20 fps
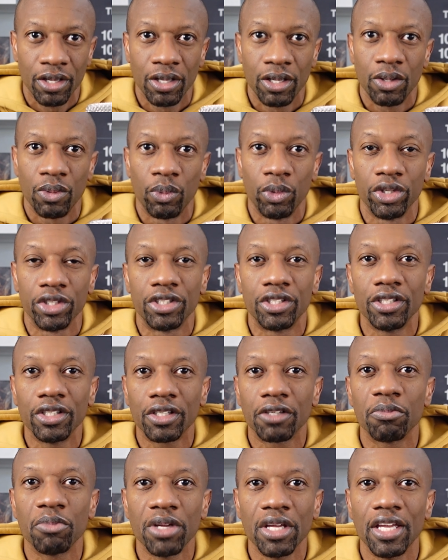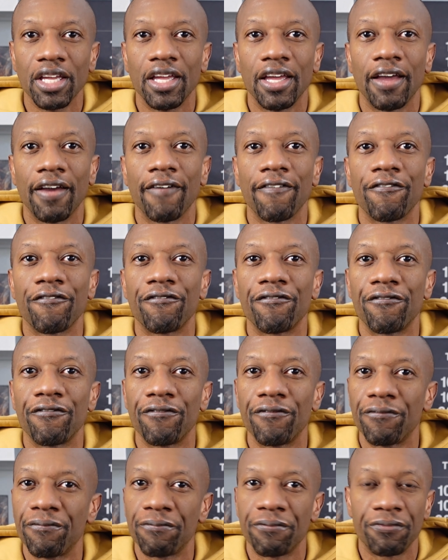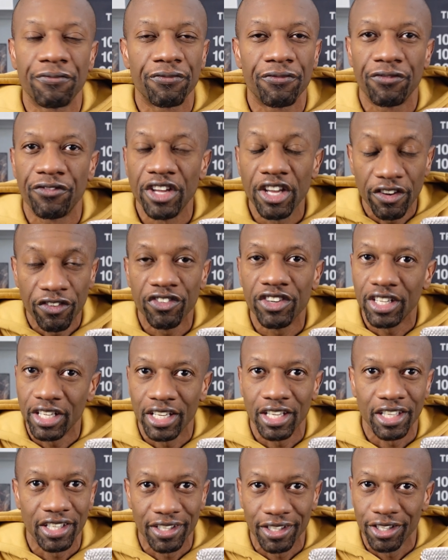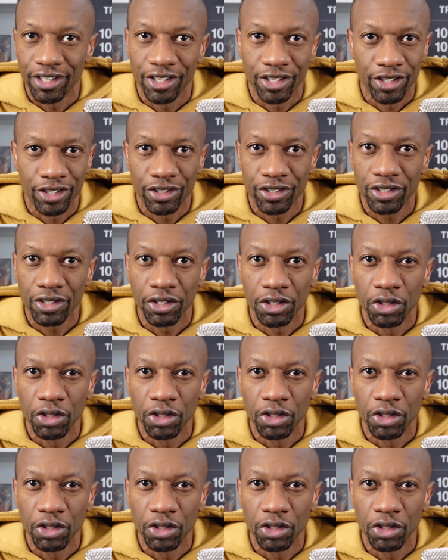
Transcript: what took me 15 years,